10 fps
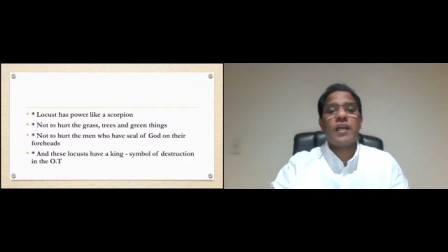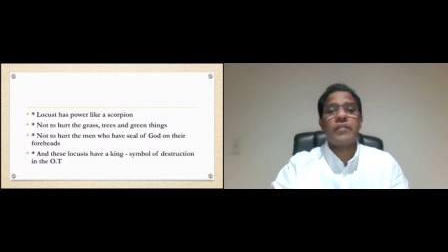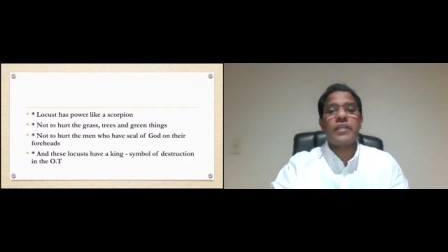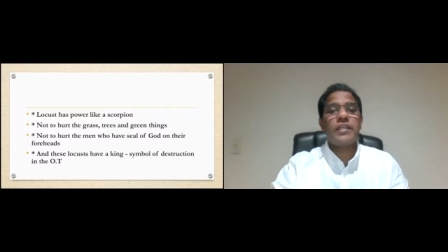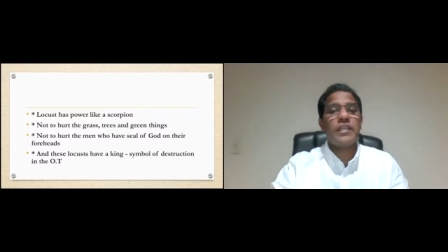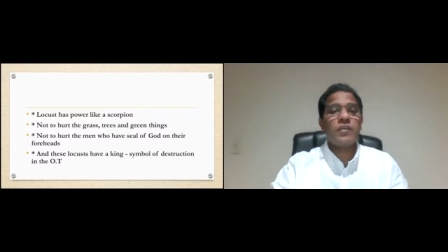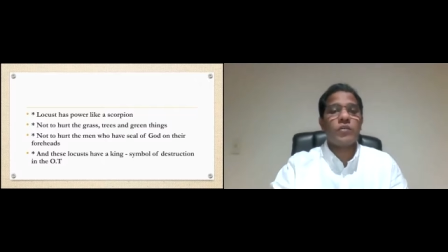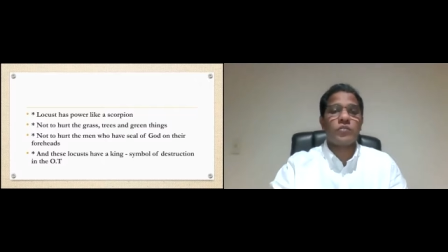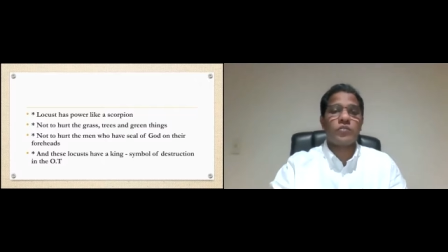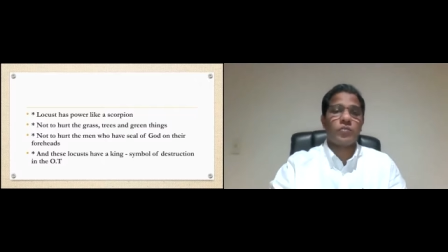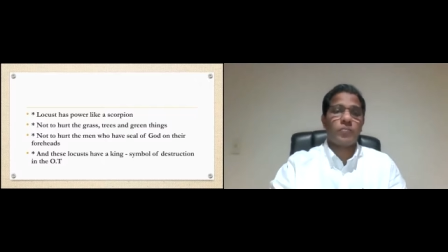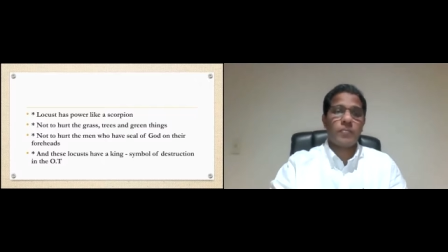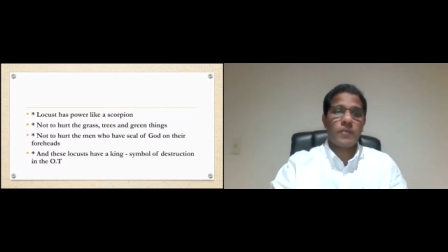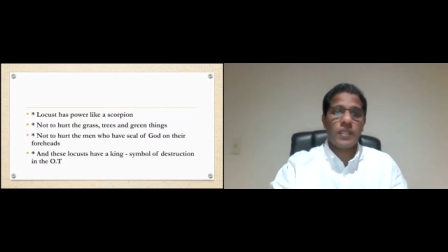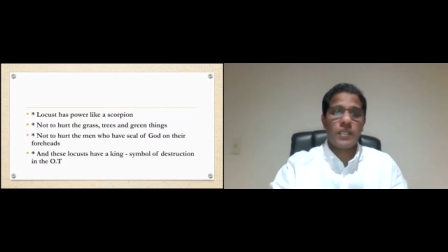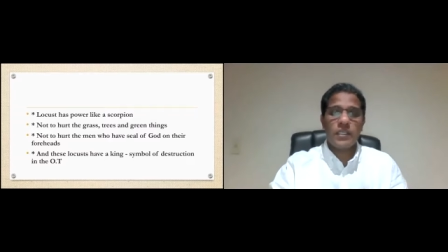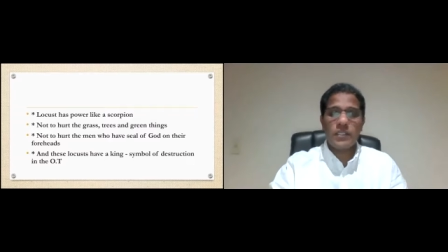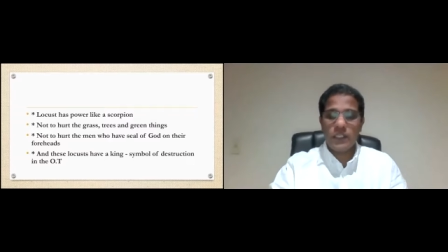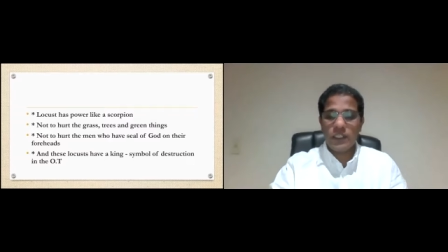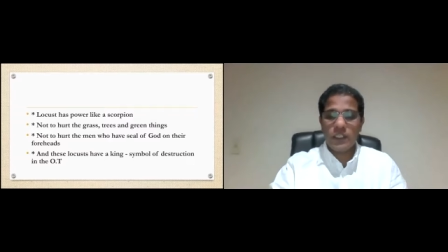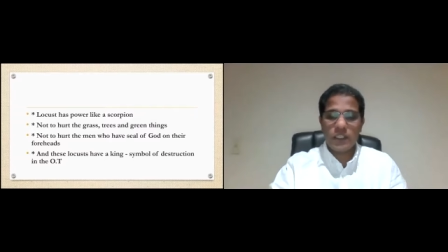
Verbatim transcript: a king also okay? in in,